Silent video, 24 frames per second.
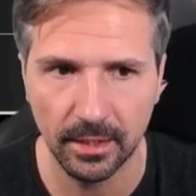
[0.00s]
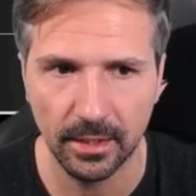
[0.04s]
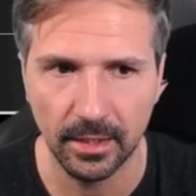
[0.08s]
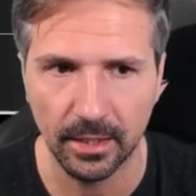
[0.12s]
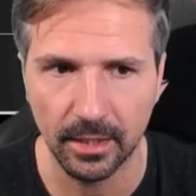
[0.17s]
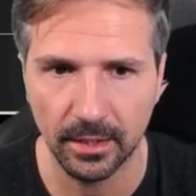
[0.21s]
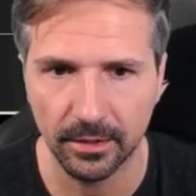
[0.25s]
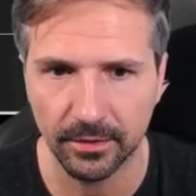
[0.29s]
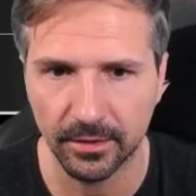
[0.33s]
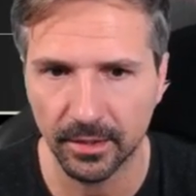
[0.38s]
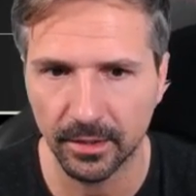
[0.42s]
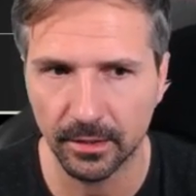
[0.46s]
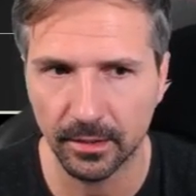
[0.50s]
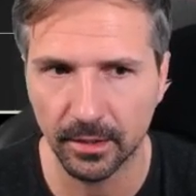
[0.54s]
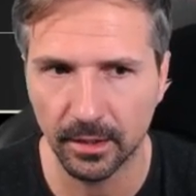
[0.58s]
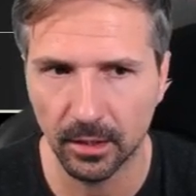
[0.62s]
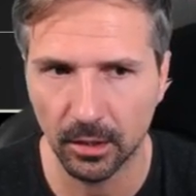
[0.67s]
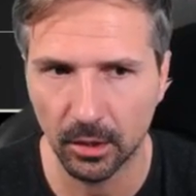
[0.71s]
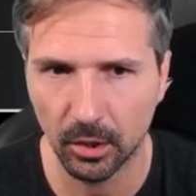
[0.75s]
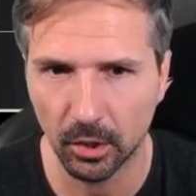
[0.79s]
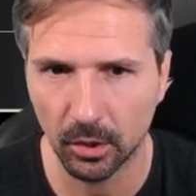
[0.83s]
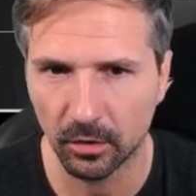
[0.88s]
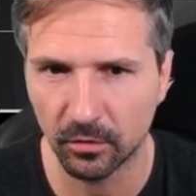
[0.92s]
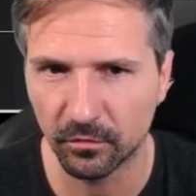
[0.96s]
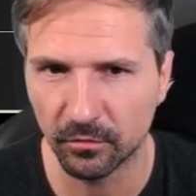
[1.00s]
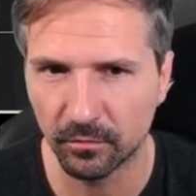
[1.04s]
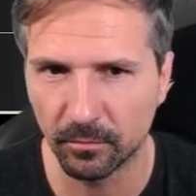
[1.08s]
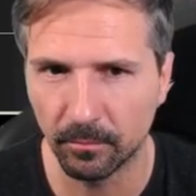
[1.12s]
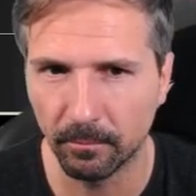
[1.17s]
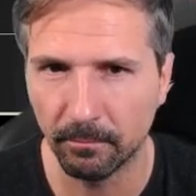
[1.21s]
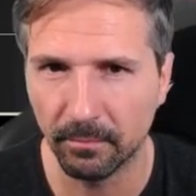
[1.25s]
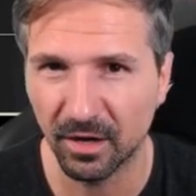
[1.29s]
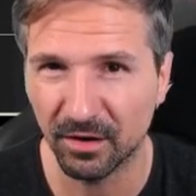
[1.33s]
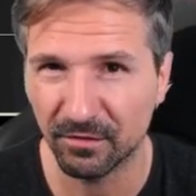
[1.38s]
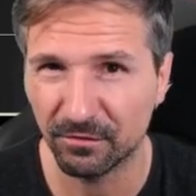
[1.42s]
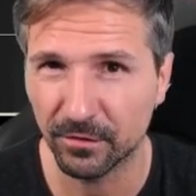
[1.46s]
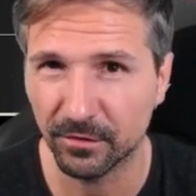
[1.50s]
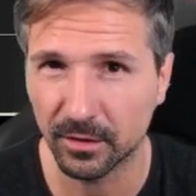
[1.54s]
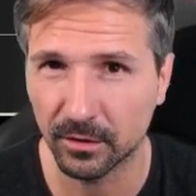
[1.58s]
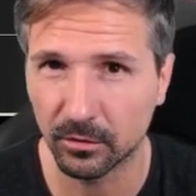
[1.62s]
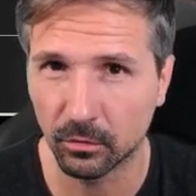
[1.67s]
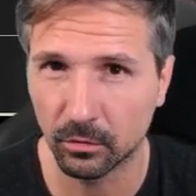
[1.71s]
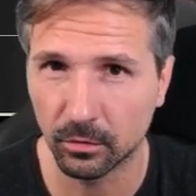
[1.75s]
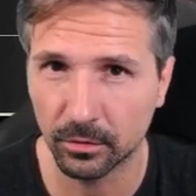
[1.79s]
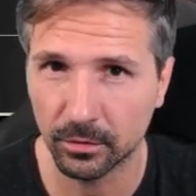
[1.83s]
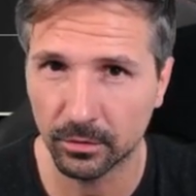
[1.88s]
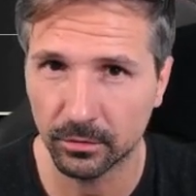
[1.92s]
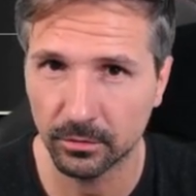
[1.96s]
and then a lot of buffing
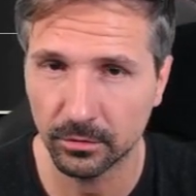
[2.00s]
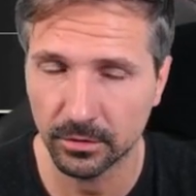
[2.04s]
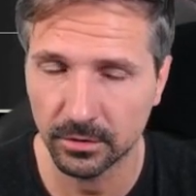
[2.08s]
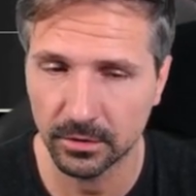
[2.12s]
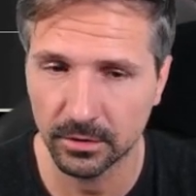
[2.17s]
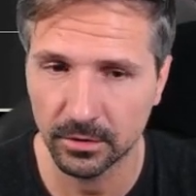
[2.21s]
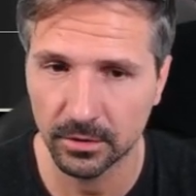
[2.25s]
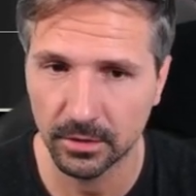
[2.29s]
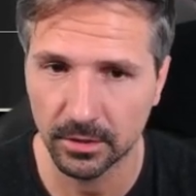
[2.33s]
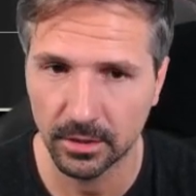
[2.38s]
orders.